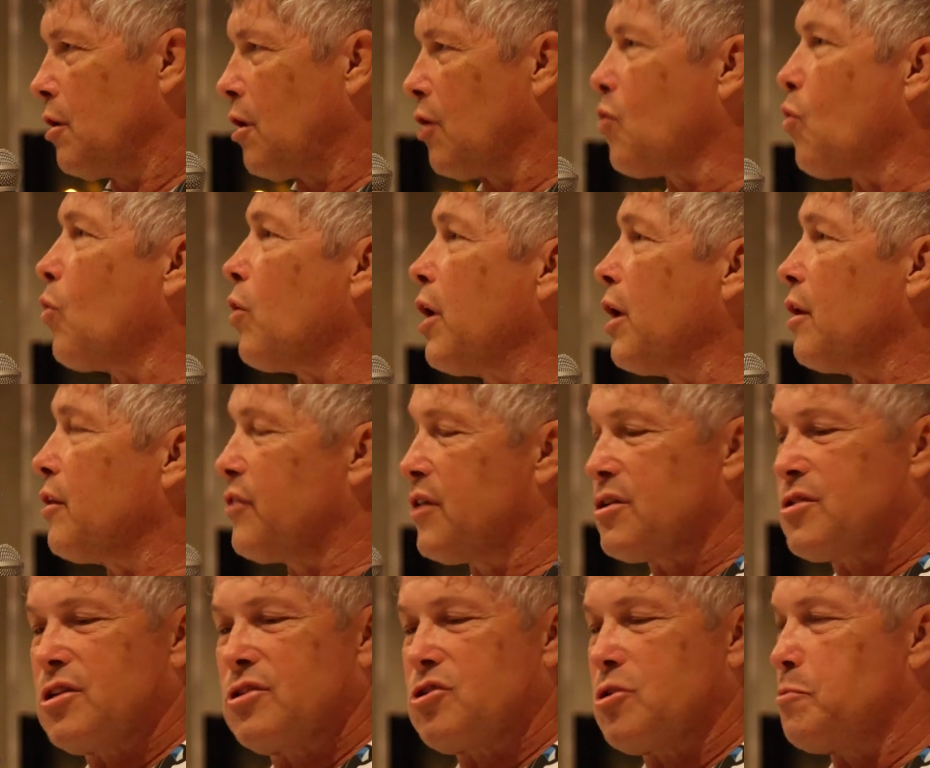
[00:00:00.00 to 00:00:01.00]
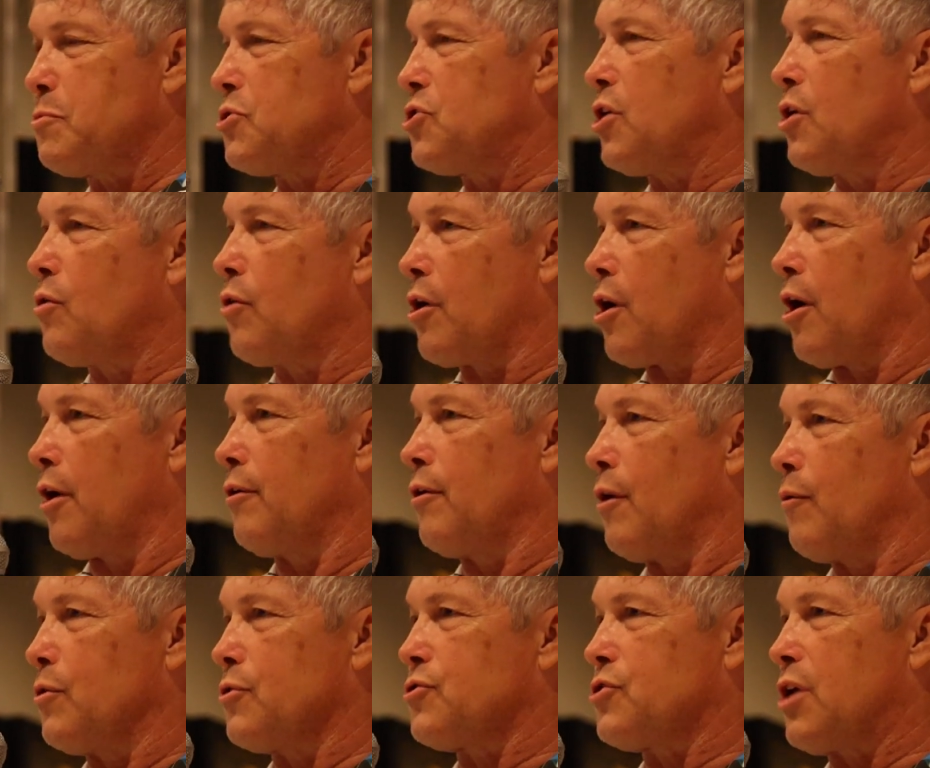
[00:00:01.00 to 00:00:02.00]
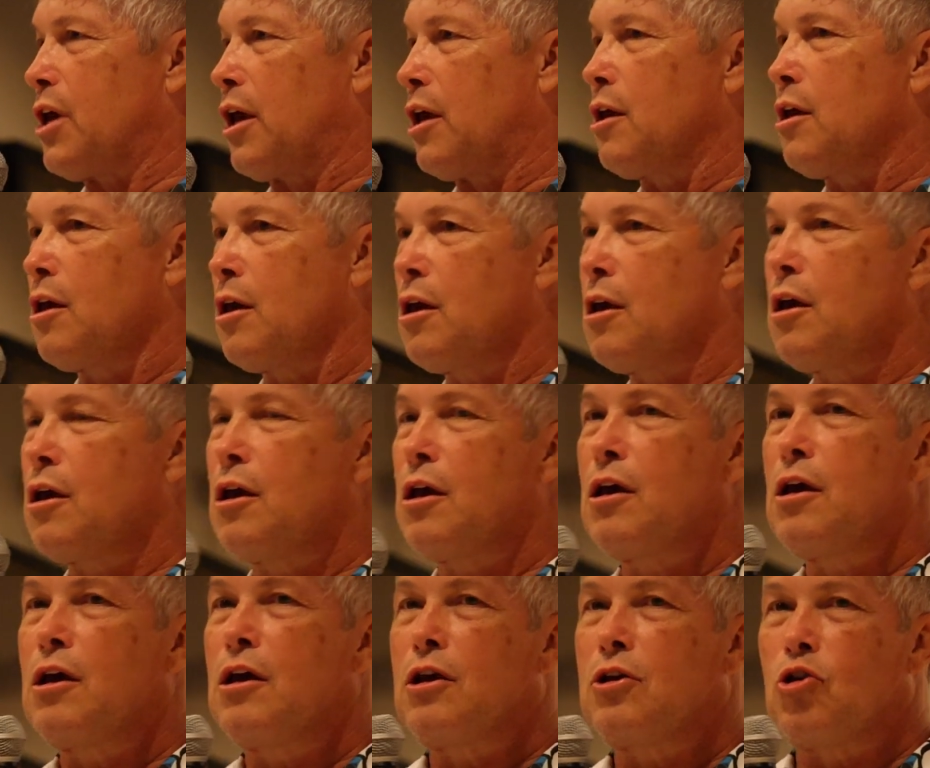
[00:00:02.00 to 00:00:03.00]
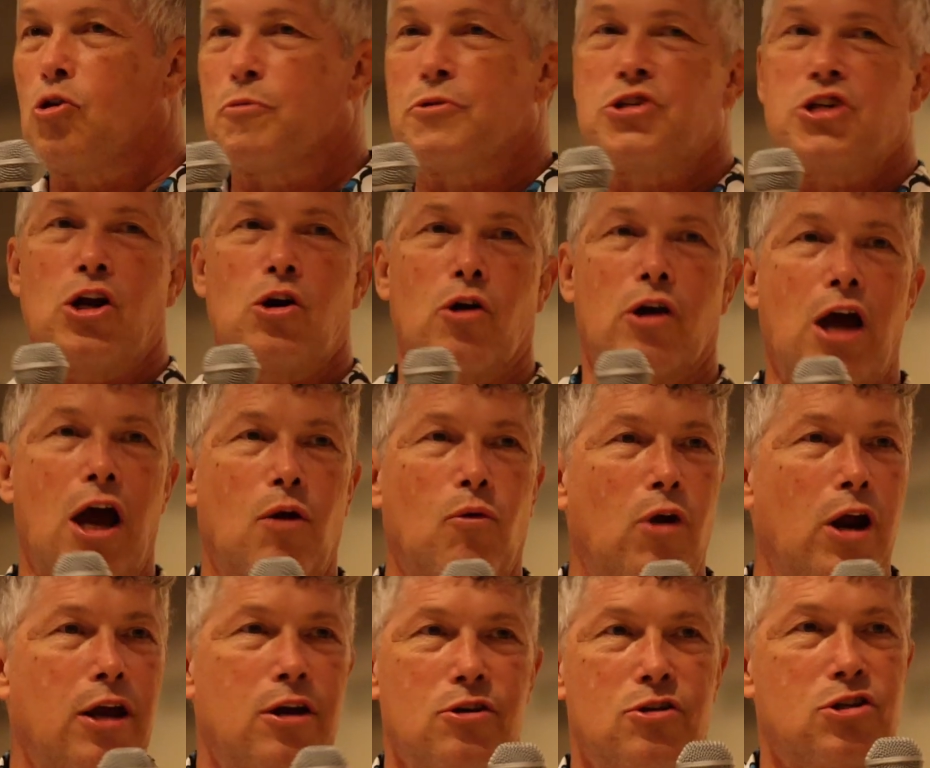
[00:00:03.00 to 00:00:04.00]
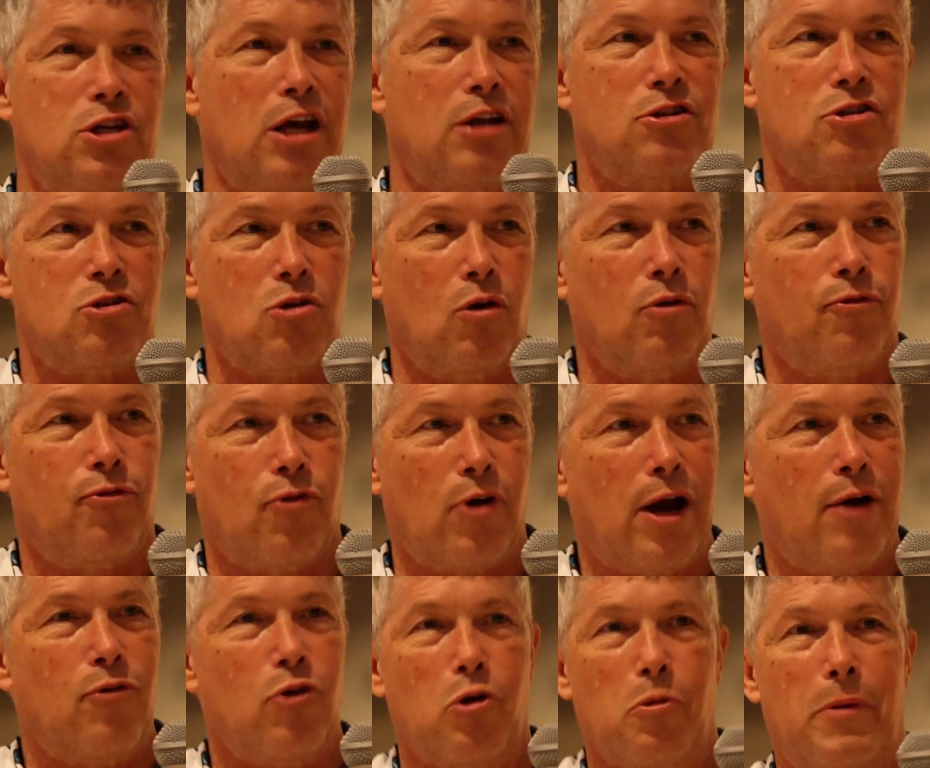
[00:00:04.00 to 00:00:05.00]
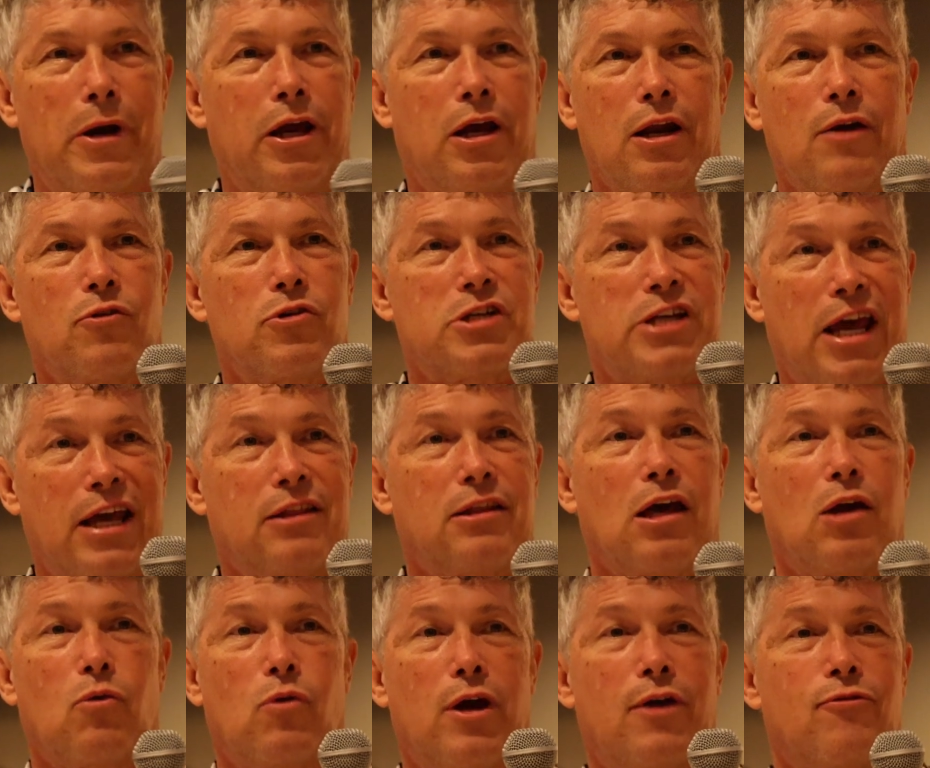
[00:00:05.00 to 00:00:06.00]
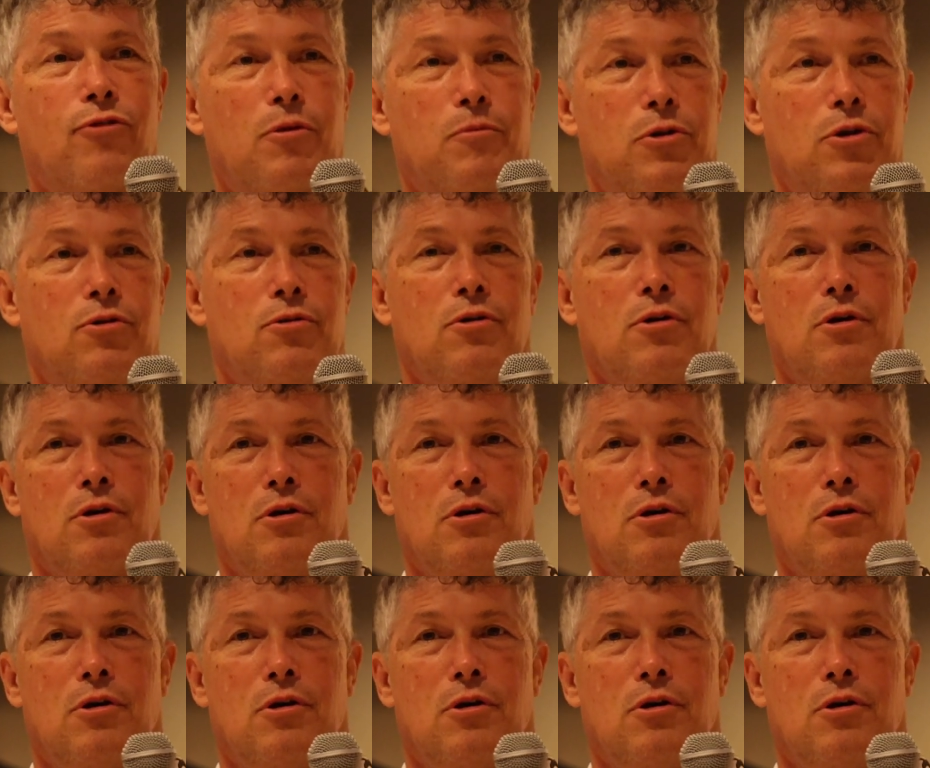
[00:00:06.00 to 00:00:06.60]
According, this isn't Bushido-Kai, I wanna say, your Bushido-Kai rank is set in stone forever, nobody can ever take that away from you,